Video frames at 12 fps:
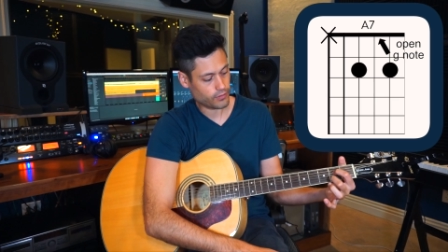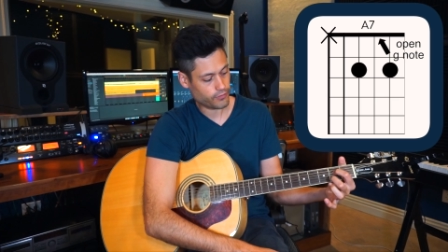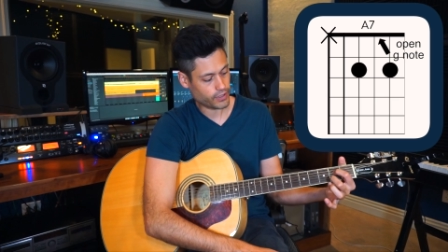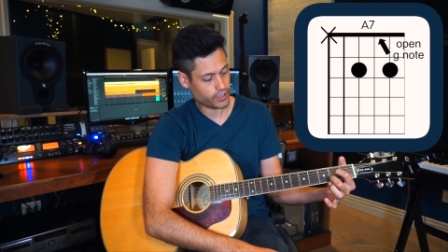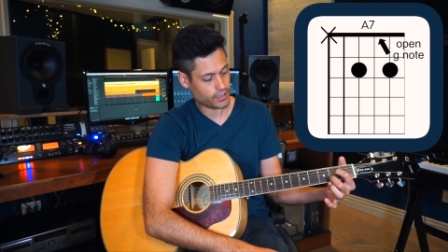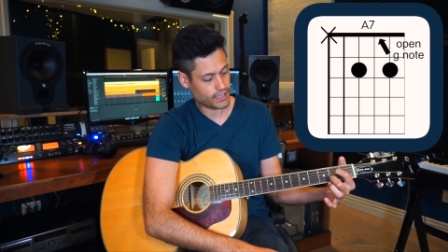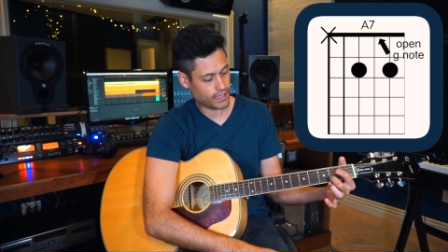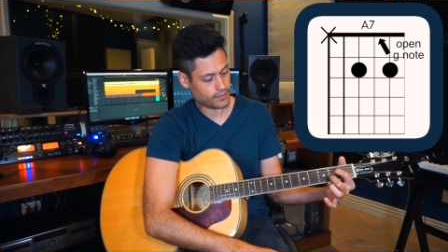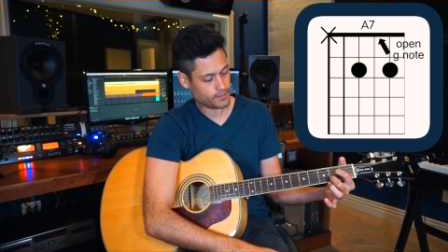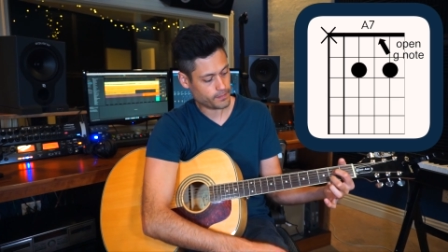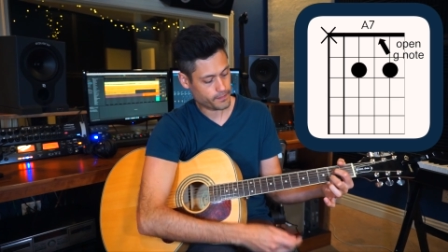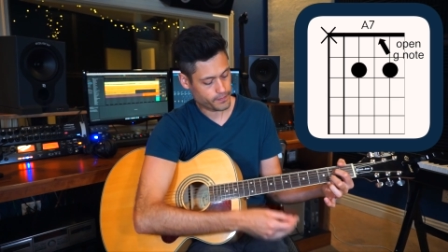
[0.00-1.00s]
finger
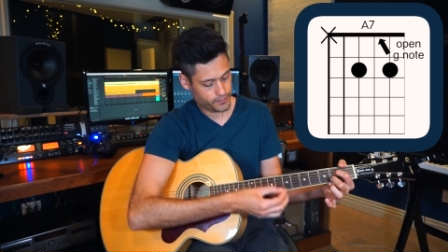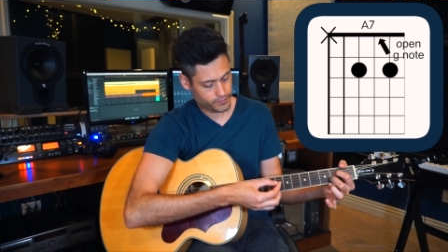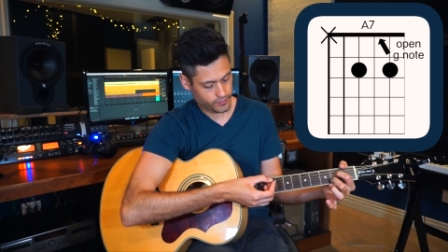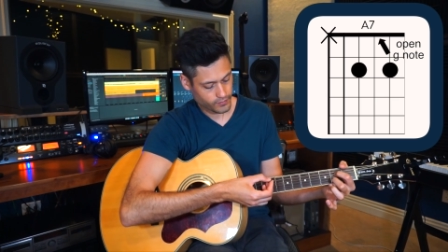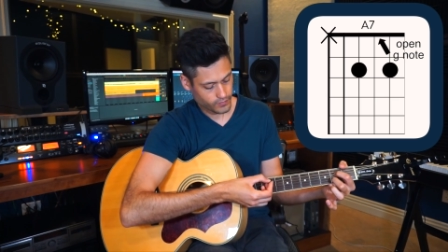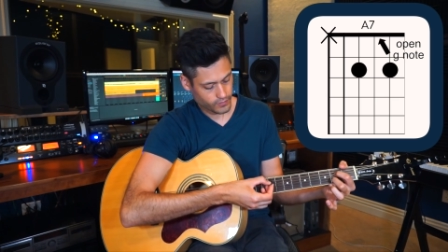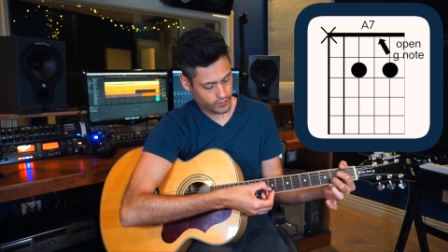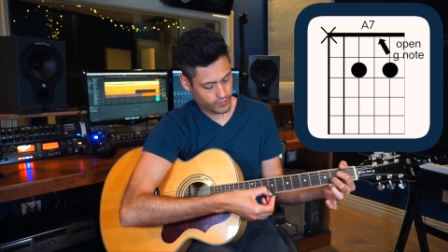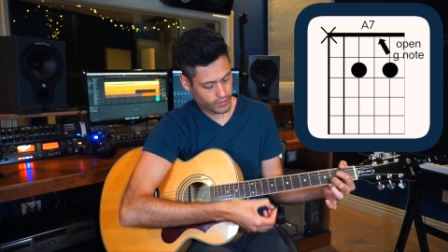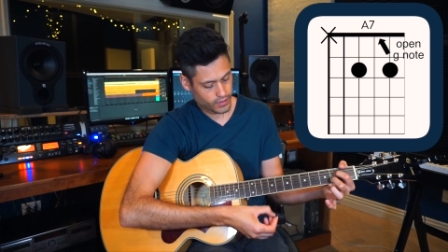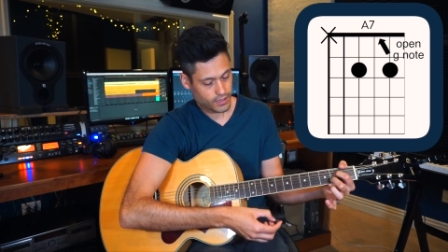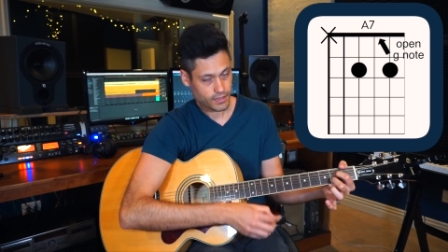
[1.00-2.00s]
down.
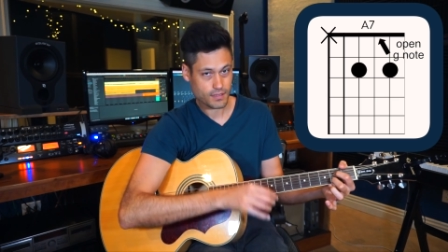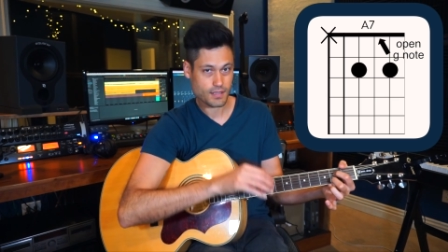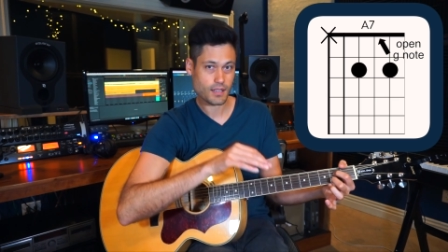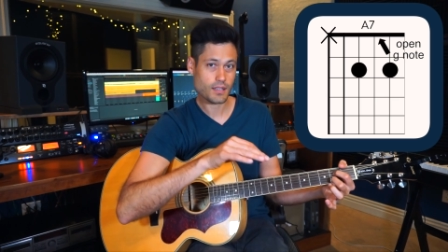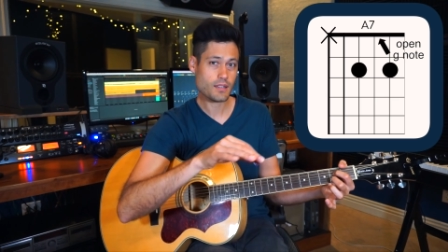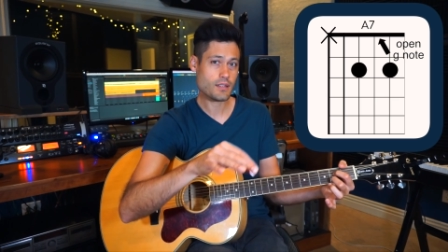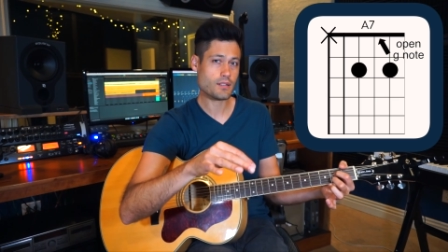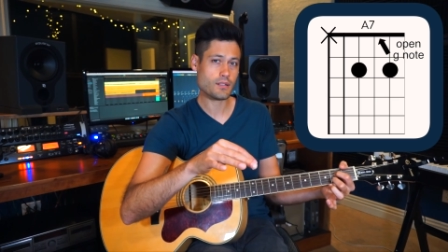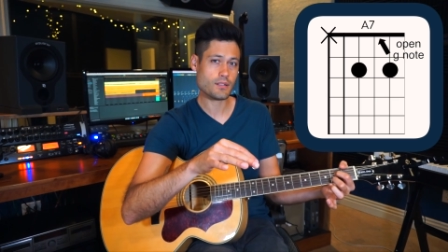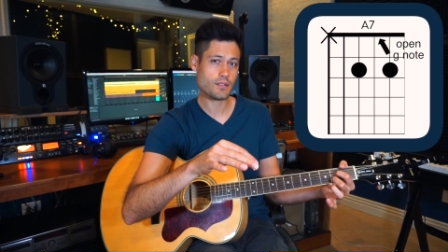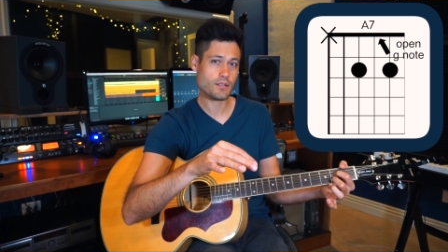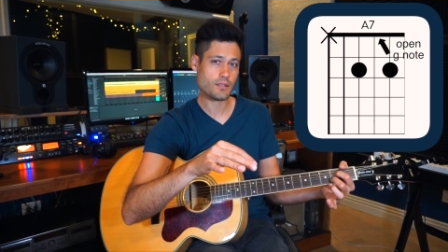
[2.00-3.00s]

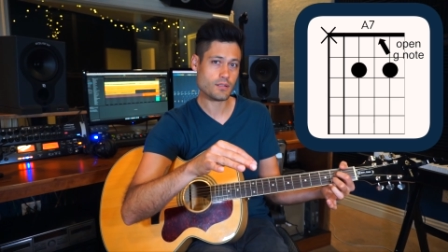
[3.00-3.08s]
Dun.